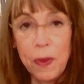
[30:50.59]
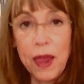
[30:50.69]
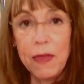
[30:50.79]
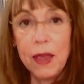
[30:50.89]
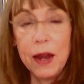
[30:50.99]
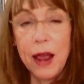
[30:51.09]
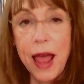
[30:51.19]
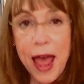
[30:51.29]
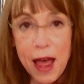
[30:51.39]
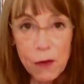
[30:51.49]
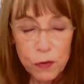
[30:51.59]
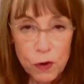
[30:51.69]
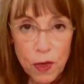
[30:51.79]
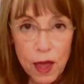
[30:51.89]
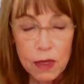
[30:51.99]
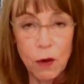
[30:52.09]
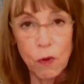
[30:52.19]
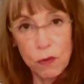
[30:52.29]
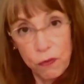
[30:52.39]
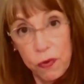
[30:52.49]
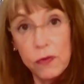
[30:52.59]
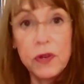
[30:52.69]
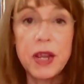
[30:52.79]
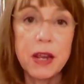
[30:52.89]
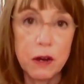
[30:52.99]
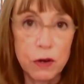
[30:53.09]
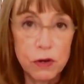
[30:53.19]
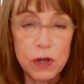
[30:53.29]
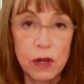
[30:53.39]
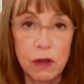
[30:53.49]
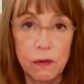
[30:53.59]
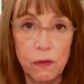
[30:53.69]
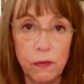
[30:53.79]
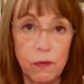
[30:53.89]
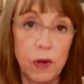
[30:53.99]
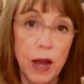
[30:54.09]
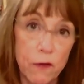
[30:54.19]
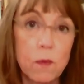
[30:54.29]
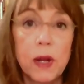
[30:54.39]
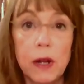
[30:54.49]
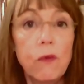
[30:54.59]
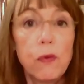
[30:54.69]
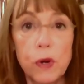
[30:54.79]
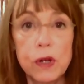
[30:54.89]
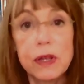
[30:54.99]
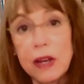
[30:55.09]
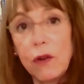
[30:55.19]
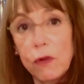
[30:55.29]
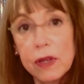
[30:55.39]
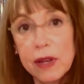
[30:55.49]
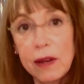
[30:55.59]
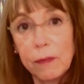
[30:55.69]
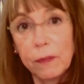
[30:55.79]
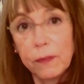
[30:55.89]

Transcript: and then after that, there were 50 years of government enforced secrecy.